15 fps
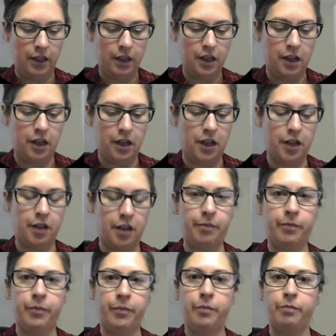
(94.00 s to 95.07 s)

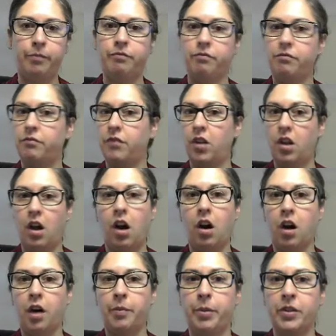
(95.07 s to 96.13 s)

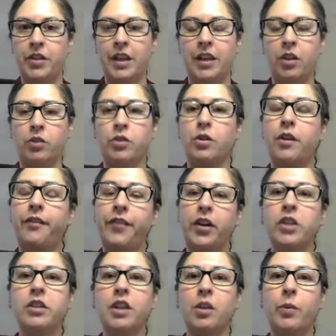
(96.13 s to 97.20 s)
our percent yield. So the
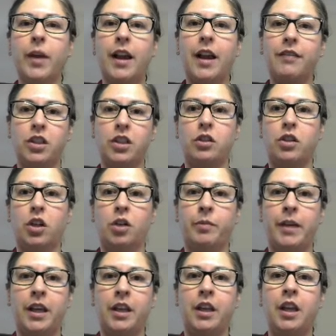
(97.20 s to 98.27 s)
first thing that we have to
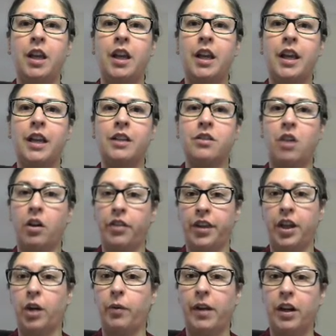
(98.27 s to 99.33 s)
determine is our
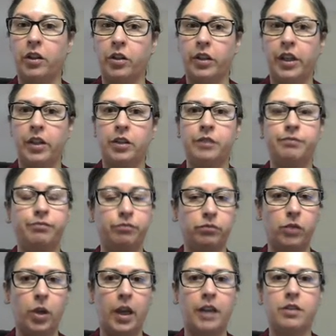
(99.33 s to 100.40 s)
theoretical yield.
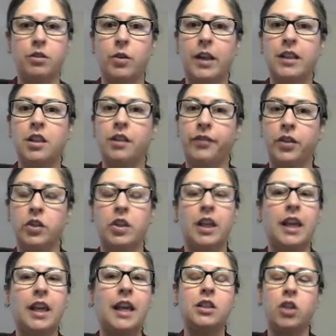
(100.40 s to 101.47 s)
Okay, so that's the first
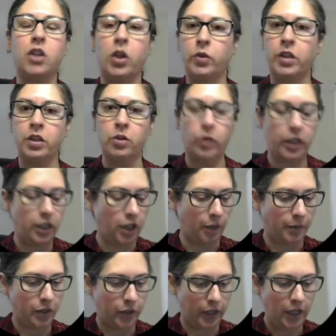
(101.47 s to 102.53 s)
thing. It's using
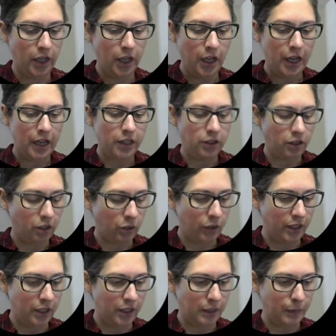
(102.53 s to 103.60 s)
stoichiometry. And so
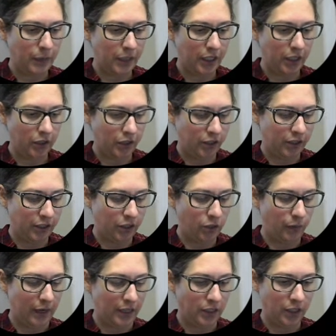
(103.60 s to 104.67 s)
in this particular
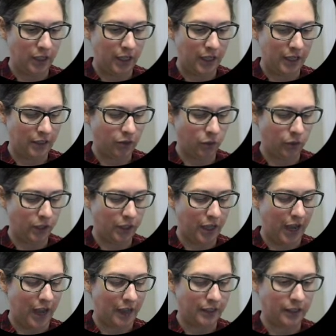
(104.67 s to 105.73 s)
situation, it's going to
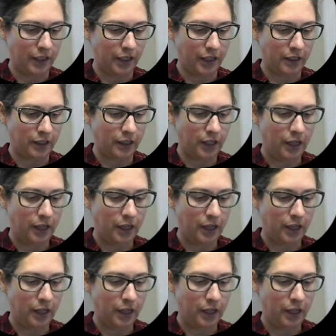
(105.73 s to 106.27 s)
ask us